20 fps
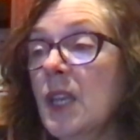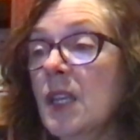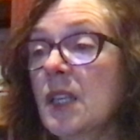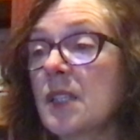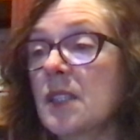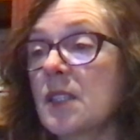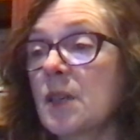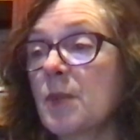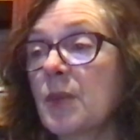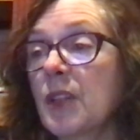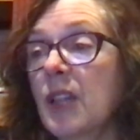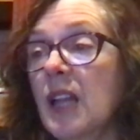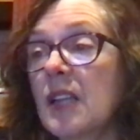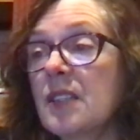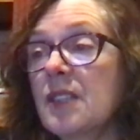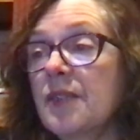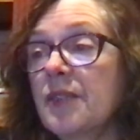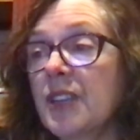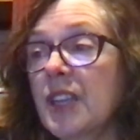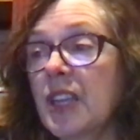Some
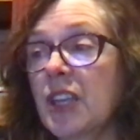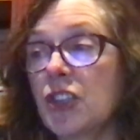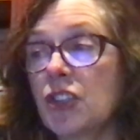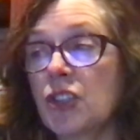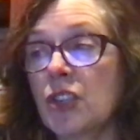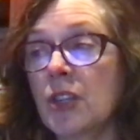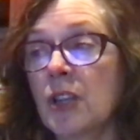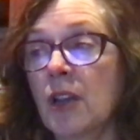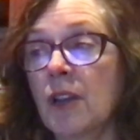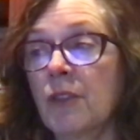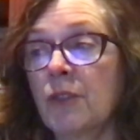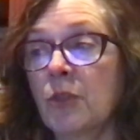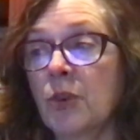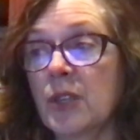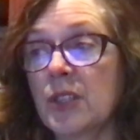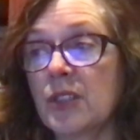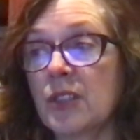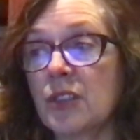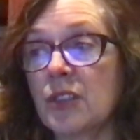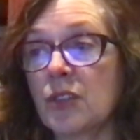classification of
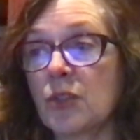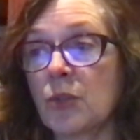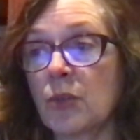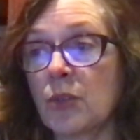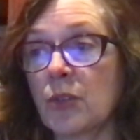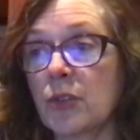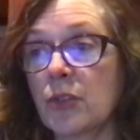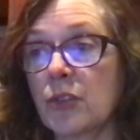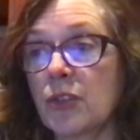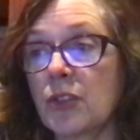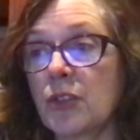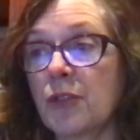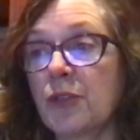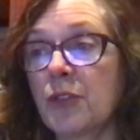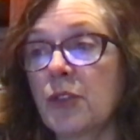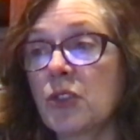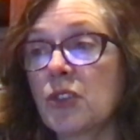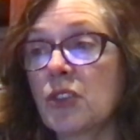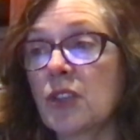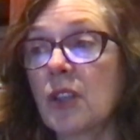voice disorders. The
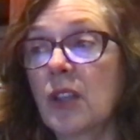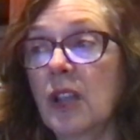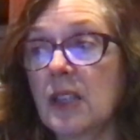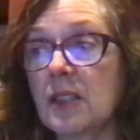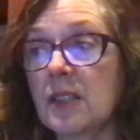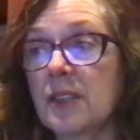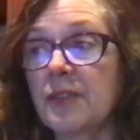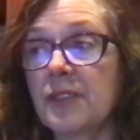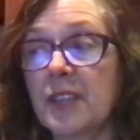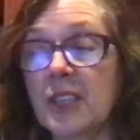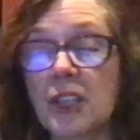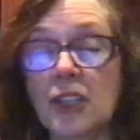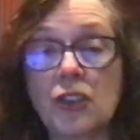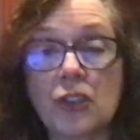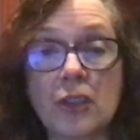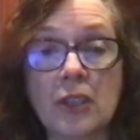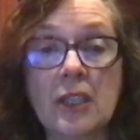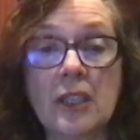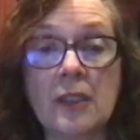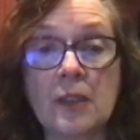first
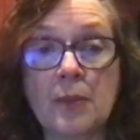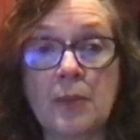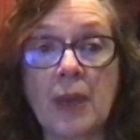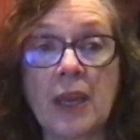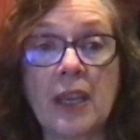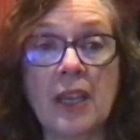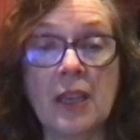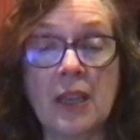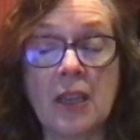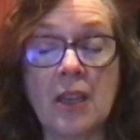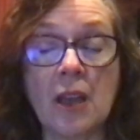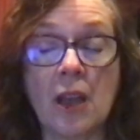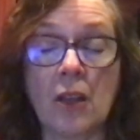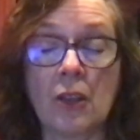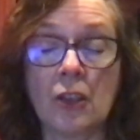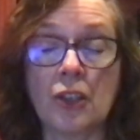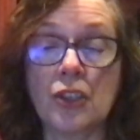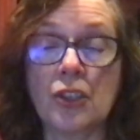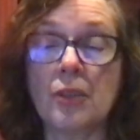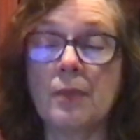classification is by
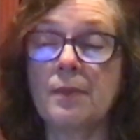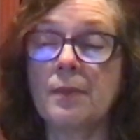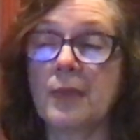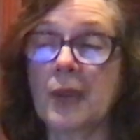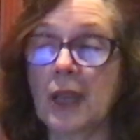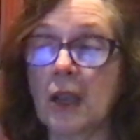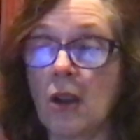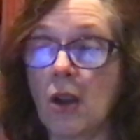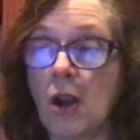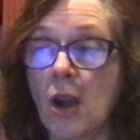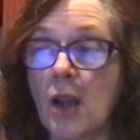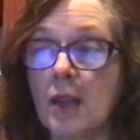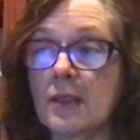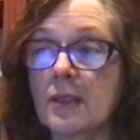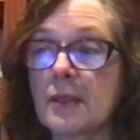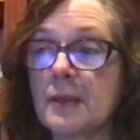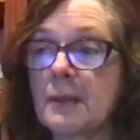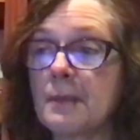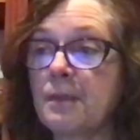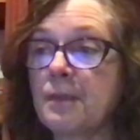etiology, by
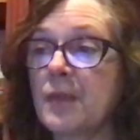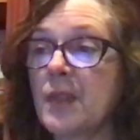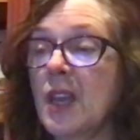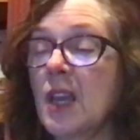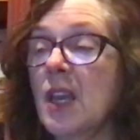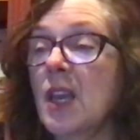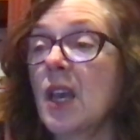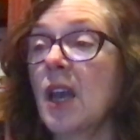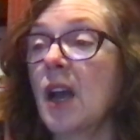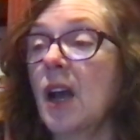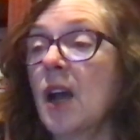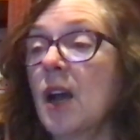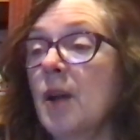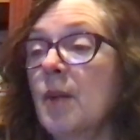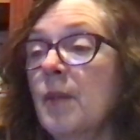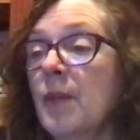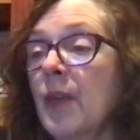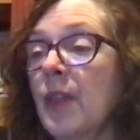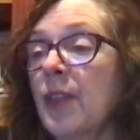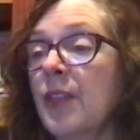cause.
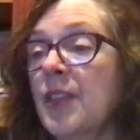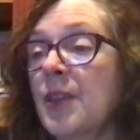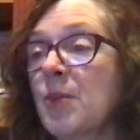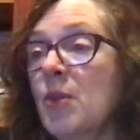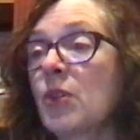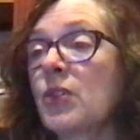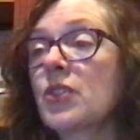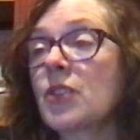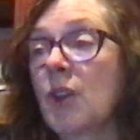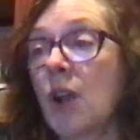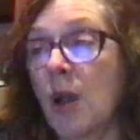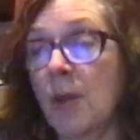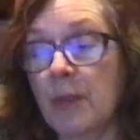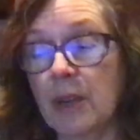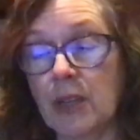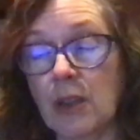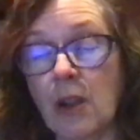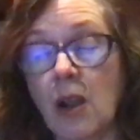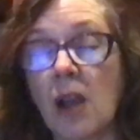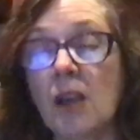Um, the most
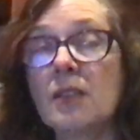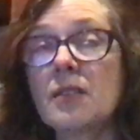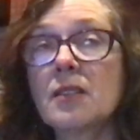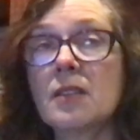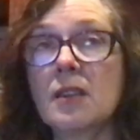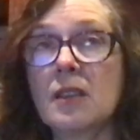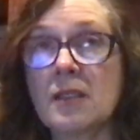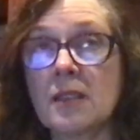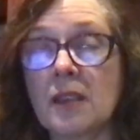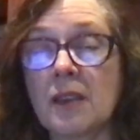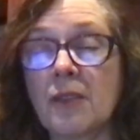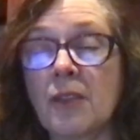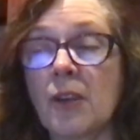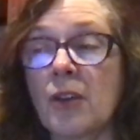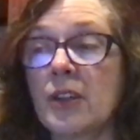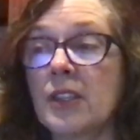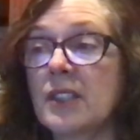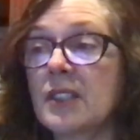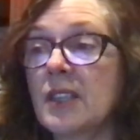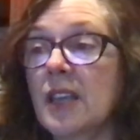common cause, as I've
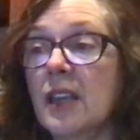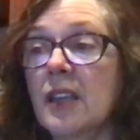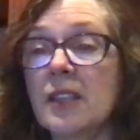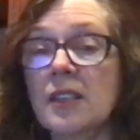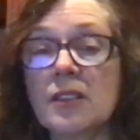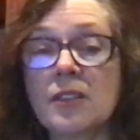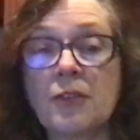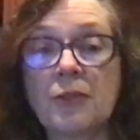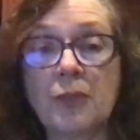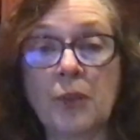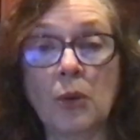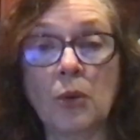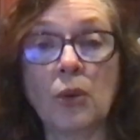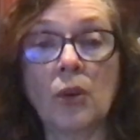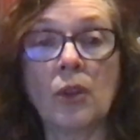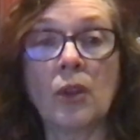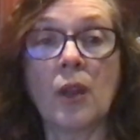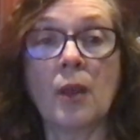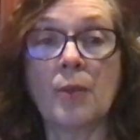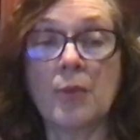already said, is
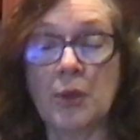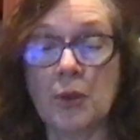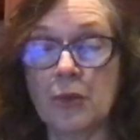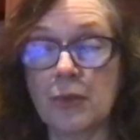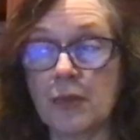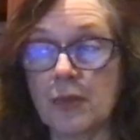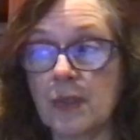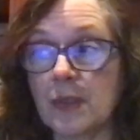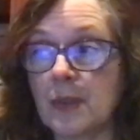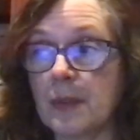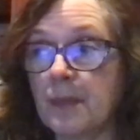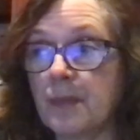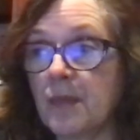vocal abuse.